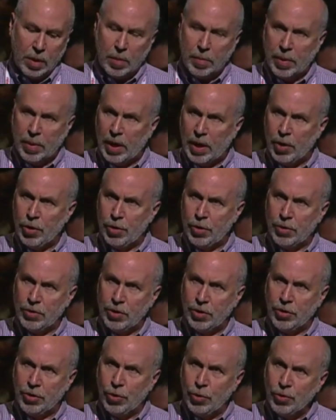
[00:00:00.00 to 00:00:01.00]
but I heard
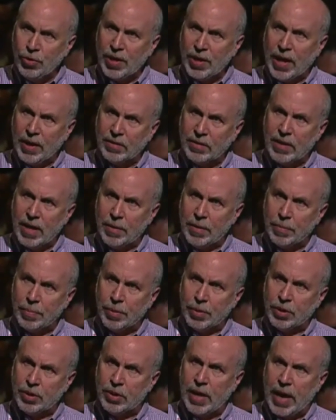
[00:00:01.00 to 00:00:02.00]
that you take
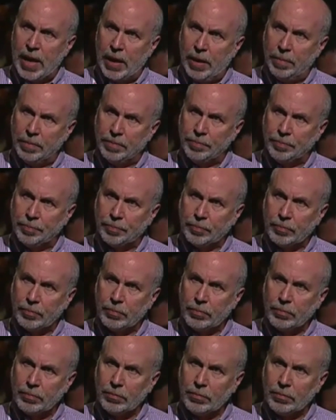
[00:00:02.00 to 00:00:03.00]
10%,
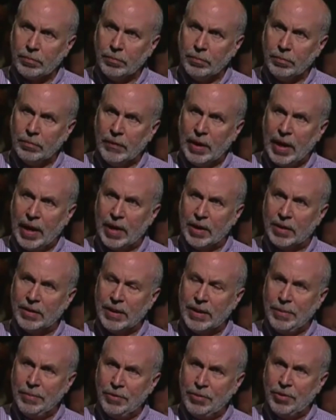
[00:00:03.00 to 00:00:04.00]
and it
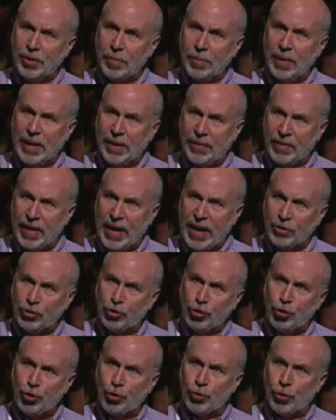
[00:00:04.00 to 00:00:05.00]
seems to me if
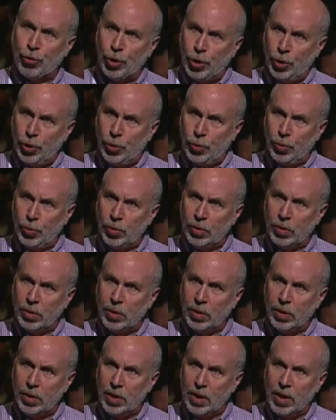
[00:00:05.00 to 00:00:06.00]
that's true,
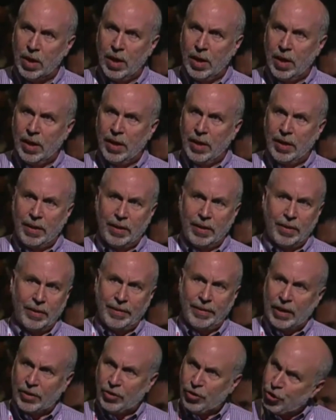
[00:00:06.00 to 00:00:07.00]

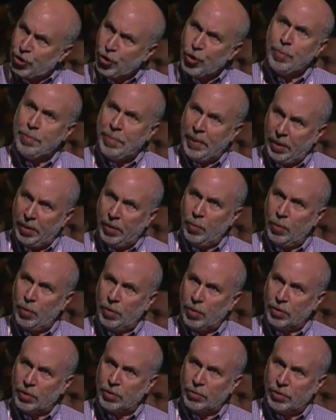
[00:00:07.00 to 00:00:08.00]
that's stupid, with
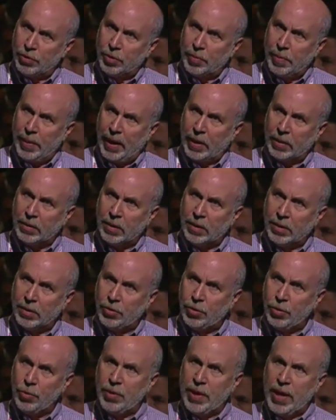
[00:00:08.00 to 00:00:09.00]
all due respect.
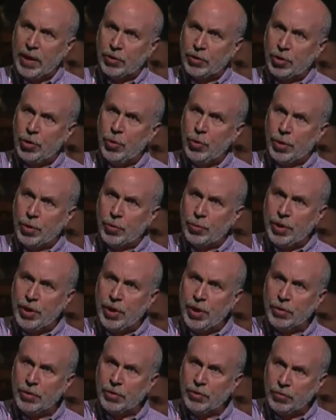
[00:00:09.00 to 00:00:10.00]
Do that 2 or 3
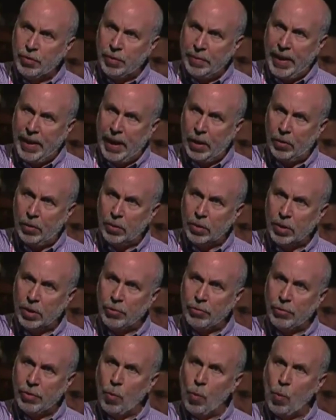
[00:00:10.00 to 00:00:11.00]
years from now.
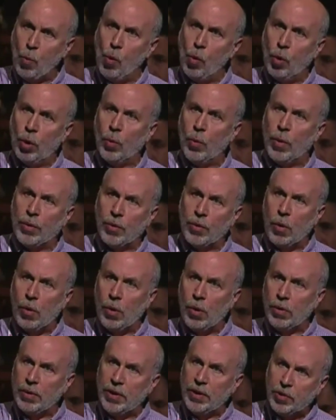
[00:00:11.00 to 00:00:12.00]
You're at war with
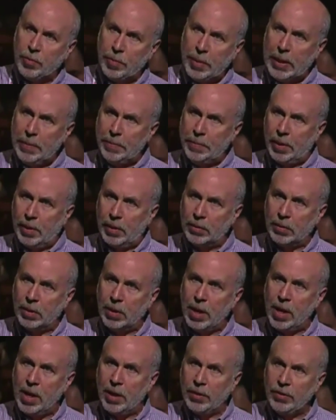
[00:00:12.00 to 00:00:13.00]
all these people.
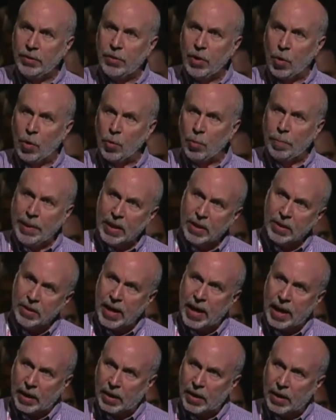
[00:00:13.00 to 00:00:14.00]
Don't be a
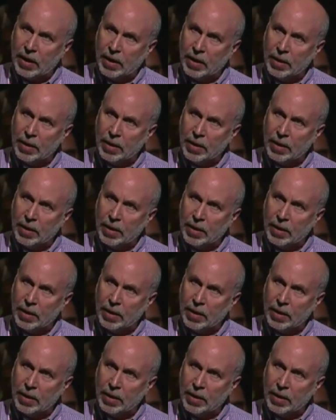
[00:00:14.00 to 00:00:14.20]
dick.